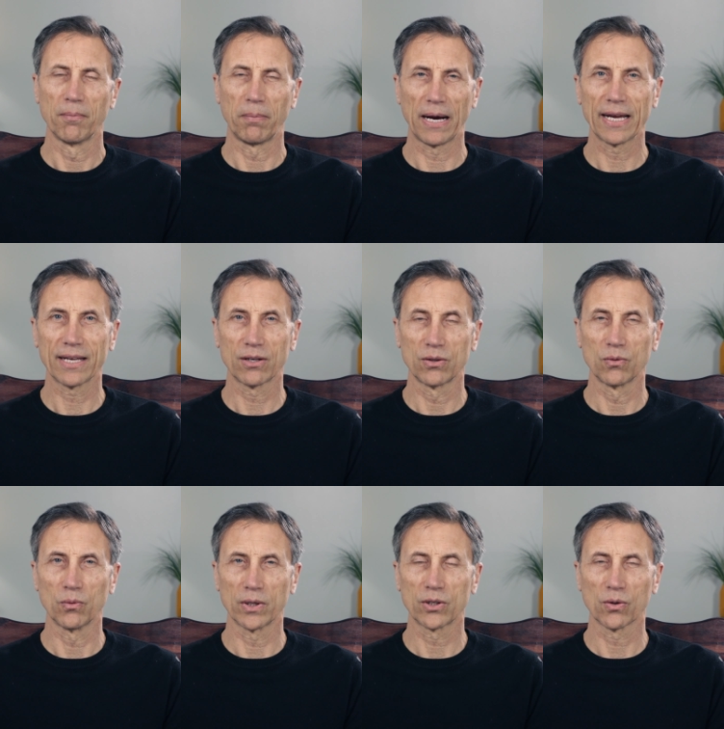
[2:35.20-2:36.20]
by
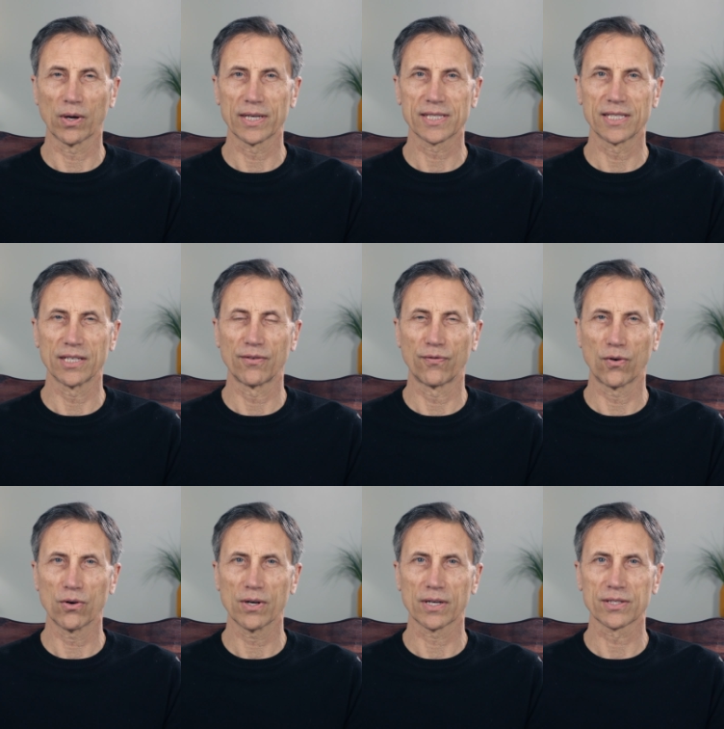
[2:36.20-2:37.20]
what Christ did
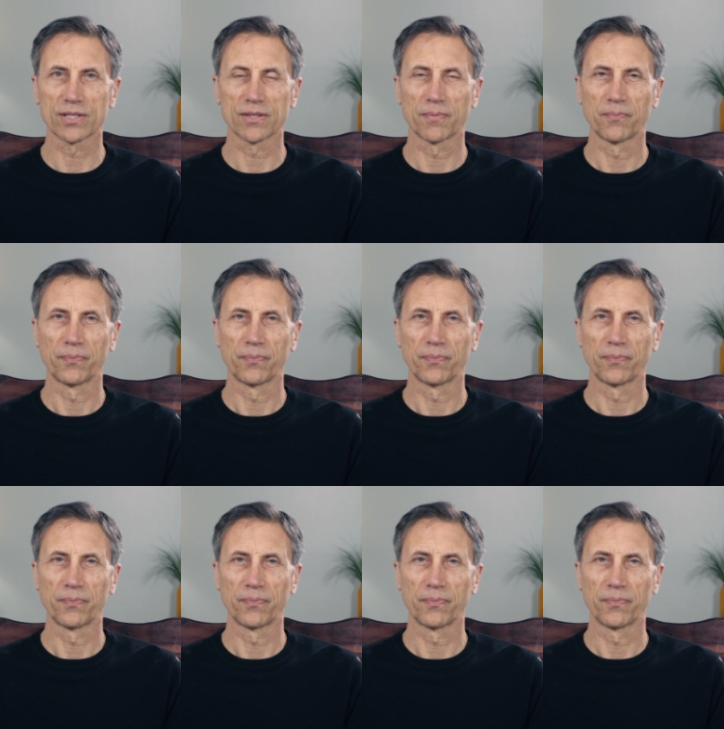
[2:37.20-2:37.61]
for us.